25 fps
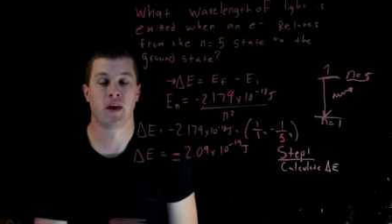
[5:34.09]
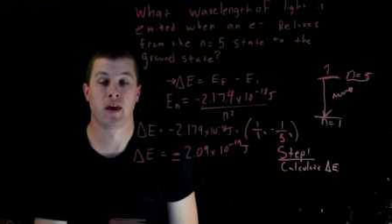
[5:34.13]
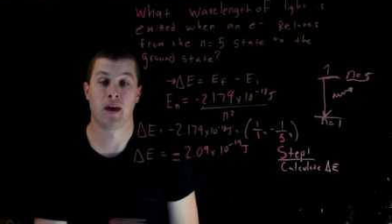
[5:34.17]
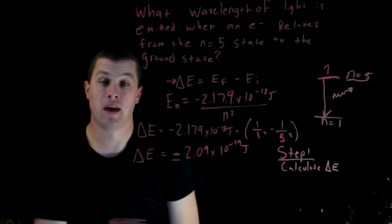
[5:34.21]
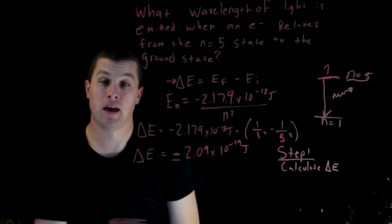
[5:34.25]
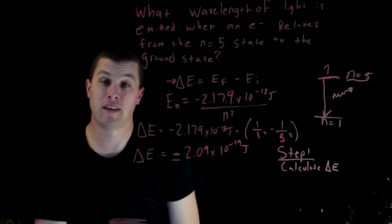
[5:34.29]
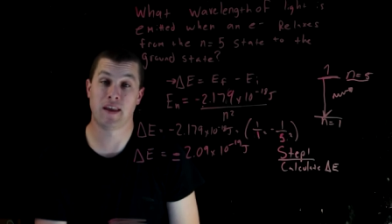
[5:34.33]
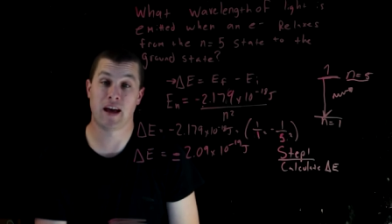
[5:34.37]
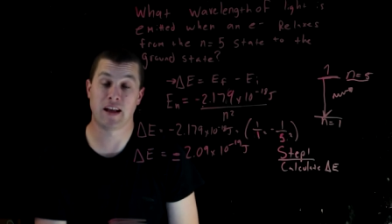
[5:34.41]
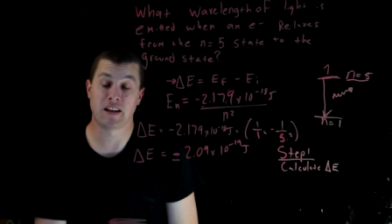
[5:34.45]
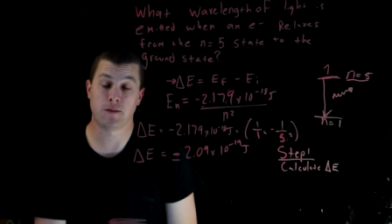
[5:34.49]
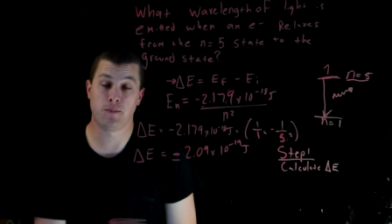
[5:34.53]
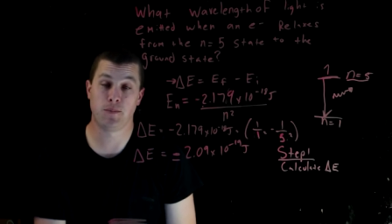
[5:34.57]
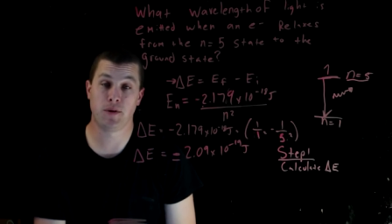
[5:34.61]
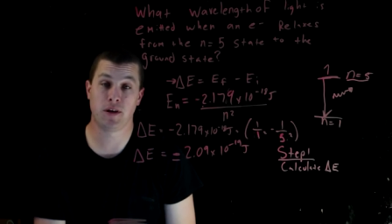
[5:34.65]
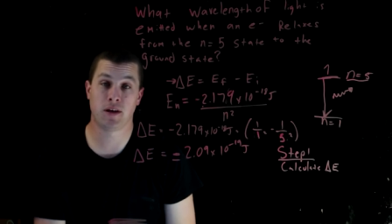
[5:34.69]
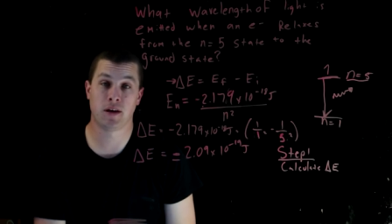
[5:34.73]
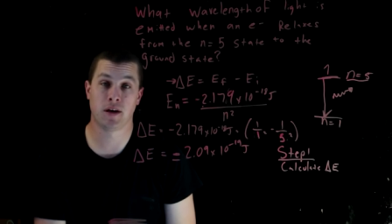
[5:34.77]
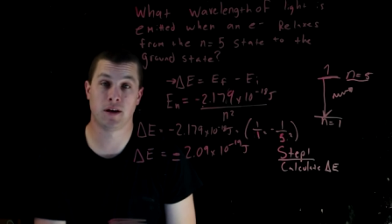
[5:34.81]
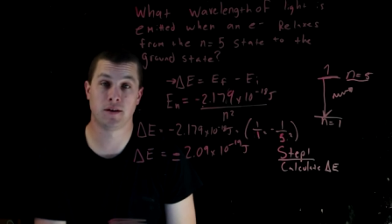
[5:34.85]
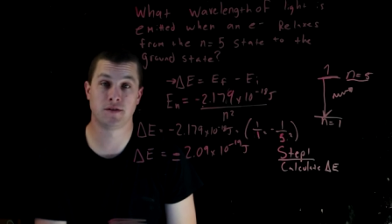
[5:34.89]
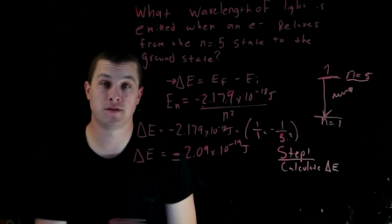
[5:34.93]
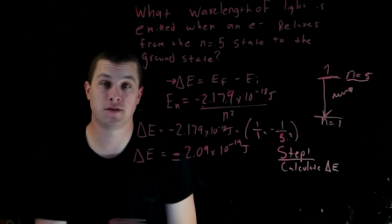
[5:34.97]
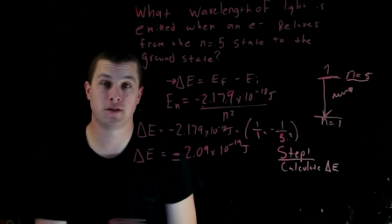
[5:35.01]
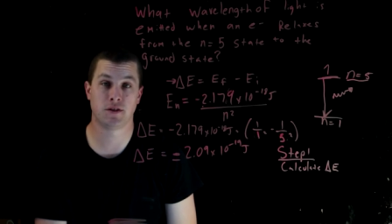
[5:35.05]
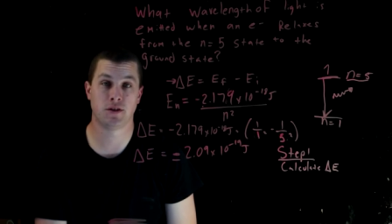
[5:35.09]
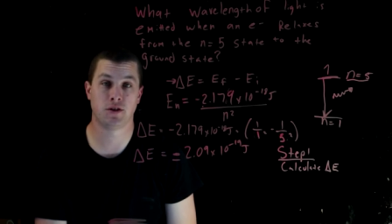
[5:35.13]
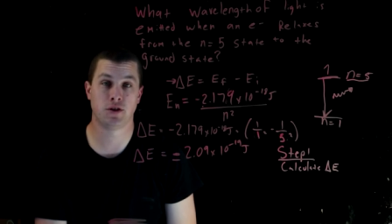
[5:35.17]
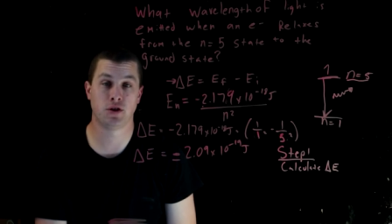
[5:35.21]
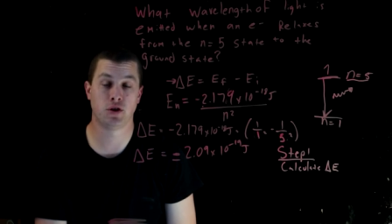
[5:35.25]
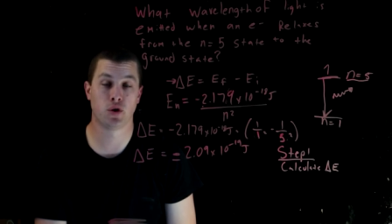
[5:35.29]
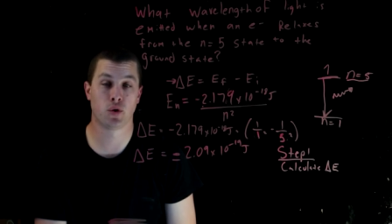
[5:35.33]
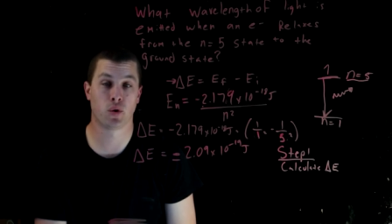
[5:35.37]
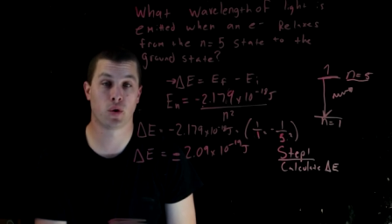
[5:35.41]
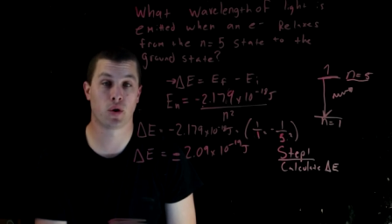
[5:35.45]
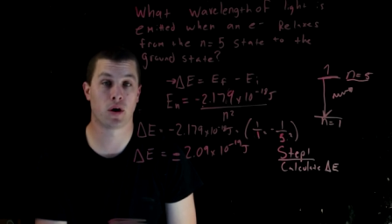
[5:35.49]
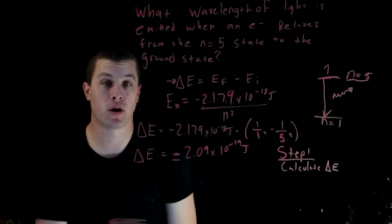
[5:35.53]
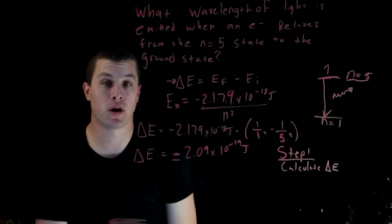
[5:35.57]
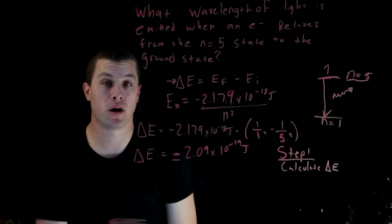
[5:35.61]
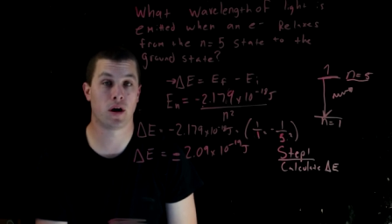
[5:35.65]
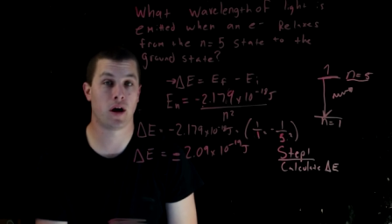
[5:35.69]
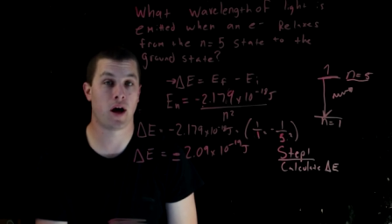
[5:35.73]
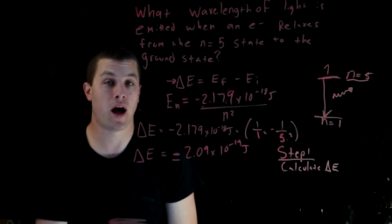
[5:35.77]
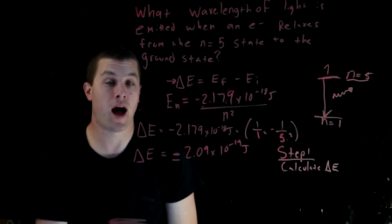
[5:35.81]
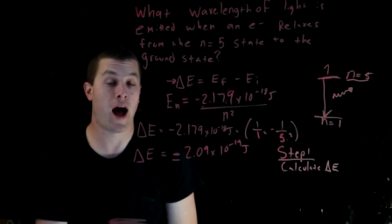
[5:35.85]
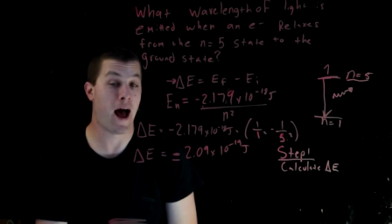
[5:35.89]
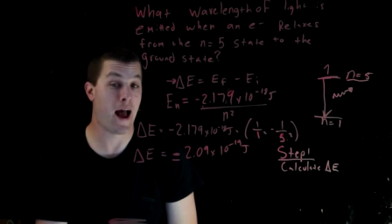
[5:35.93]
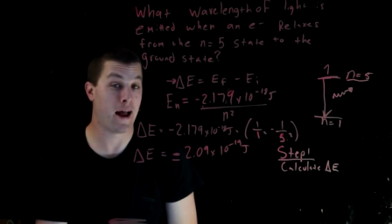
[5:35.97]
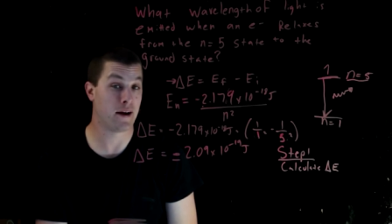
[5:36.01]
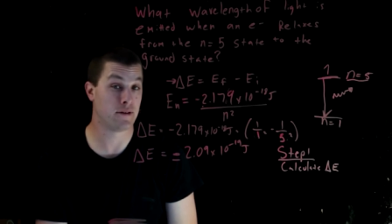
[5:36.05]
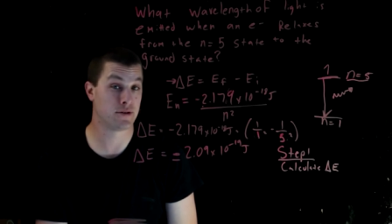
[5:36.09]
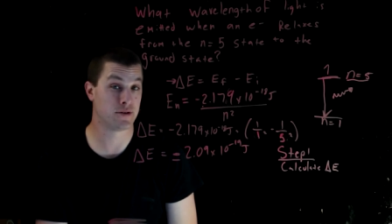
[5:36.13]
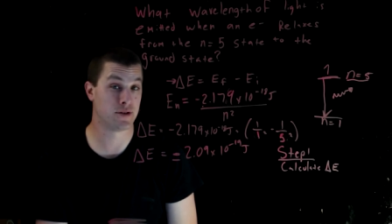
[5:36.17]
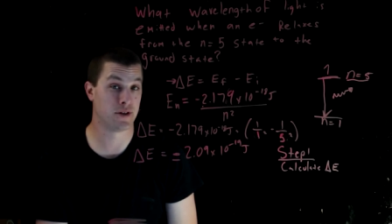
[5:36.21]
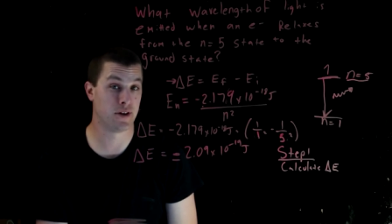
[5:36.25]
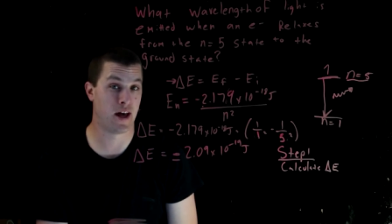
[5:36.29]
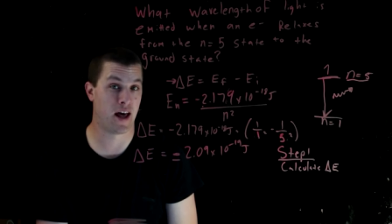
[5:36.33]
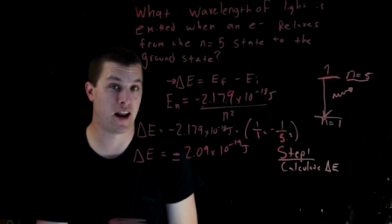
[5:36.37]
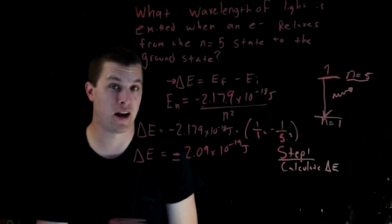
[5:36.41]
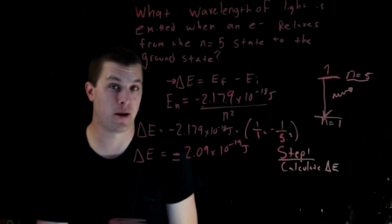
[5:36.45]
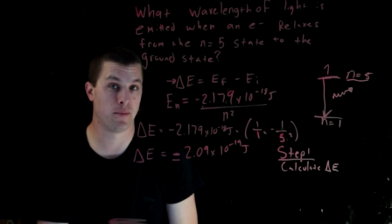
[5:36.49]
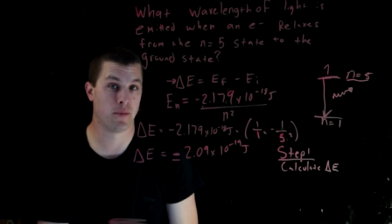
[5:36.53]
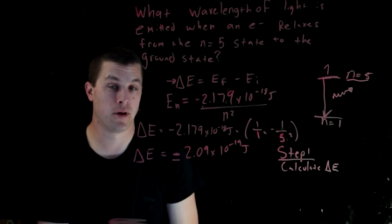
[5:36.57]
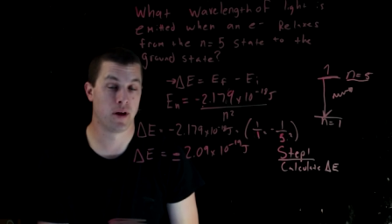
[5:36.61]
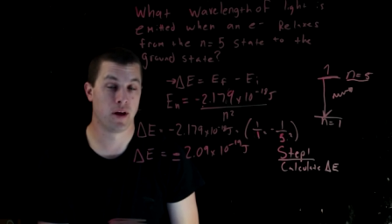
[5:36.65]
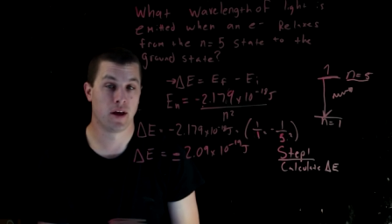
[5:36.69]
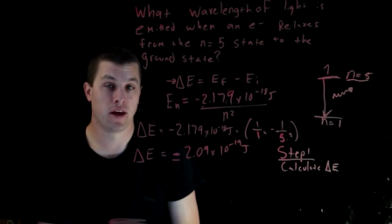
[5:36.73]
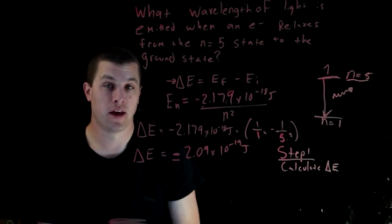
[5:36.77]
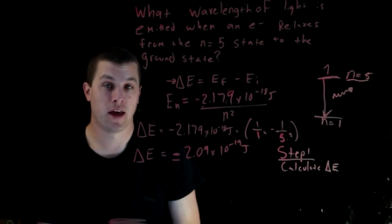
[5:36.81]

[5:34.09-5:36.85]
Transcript: And that's because your hydrogen atom